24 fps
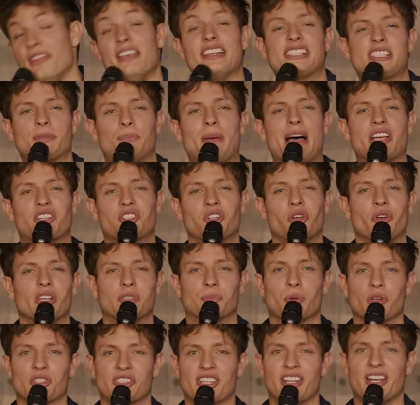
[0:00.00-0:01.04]
This special is
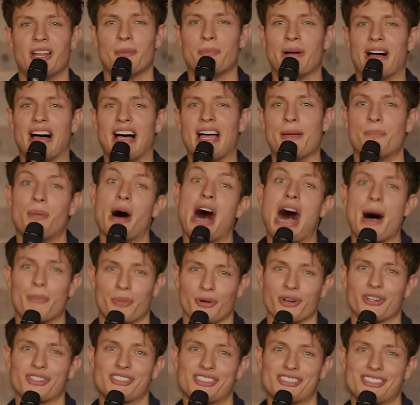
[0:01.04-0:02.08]
presented by
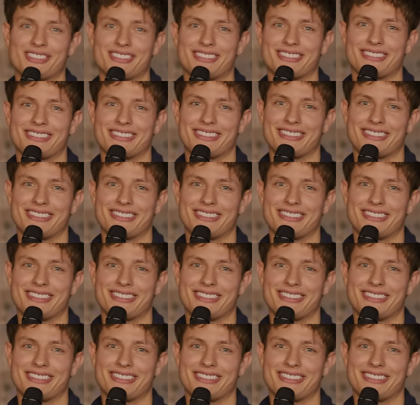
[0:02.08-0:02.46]
Poppers.